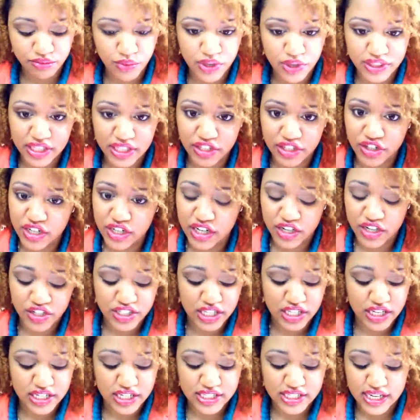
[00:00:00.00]
one thing you need to
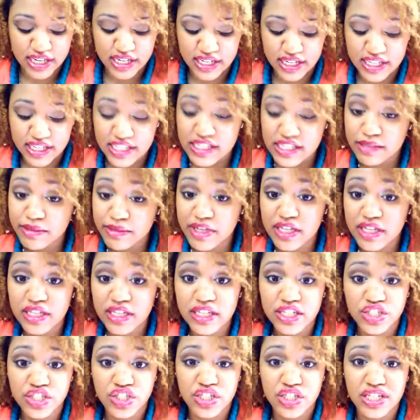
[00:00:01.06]
understand, is that it needs to be
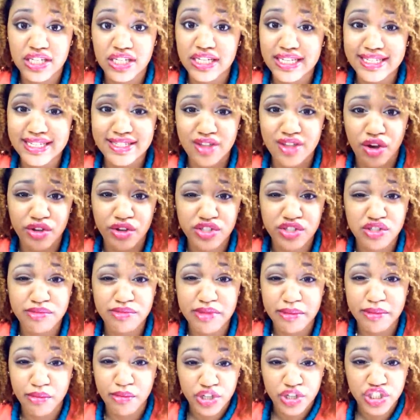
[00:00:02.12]
conditioned. It needs to also
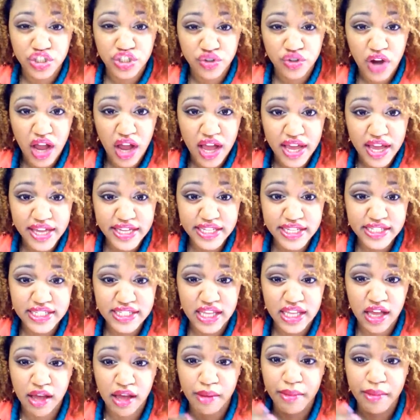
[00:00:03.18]
be moisturized.
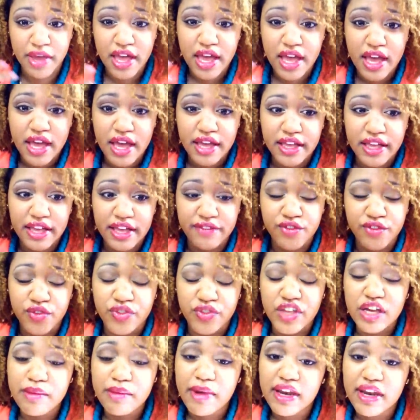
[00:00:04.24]
If you
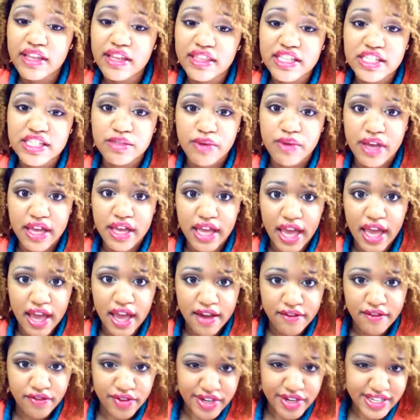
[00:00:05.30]
think about it this way,
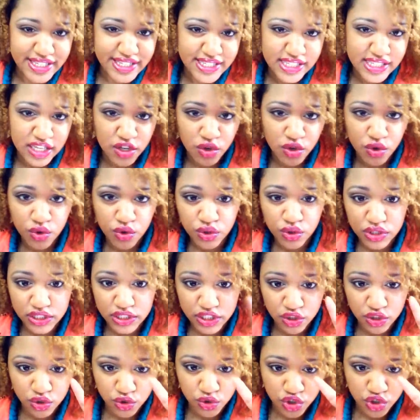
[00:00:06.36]
every single
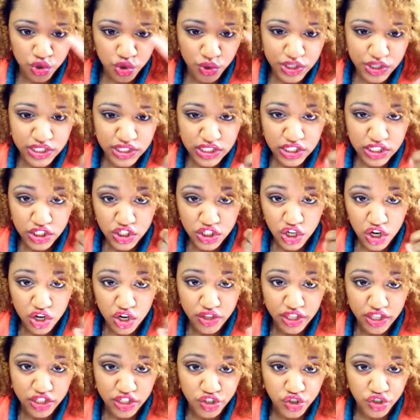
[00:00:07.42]
little twist and
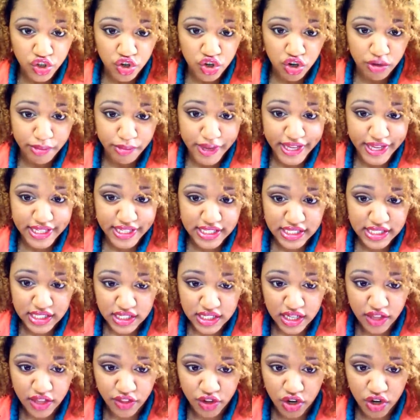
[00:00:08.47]
turn that your curl makes is
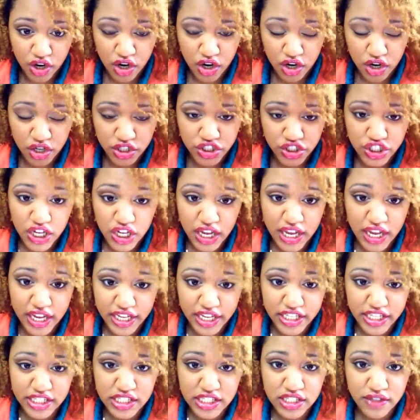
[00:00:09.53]
another
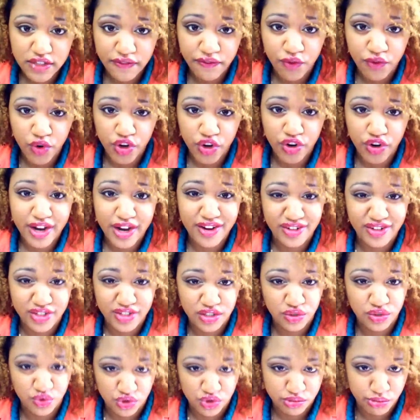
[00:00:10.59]
chance for your hair to
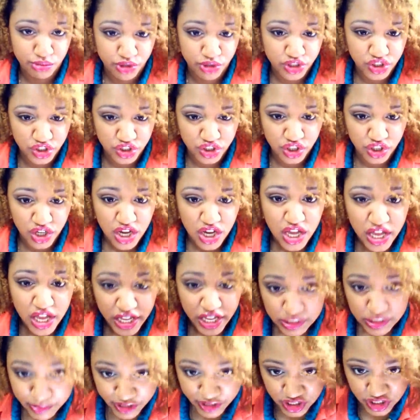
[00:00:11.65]
lose moisture,
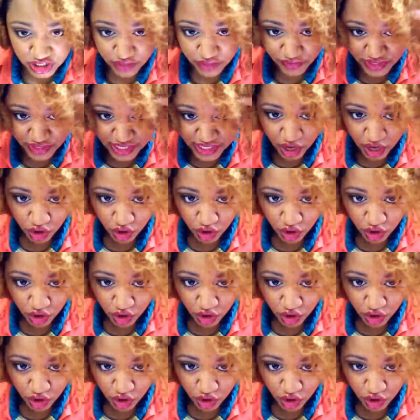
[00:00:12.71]
especially if it's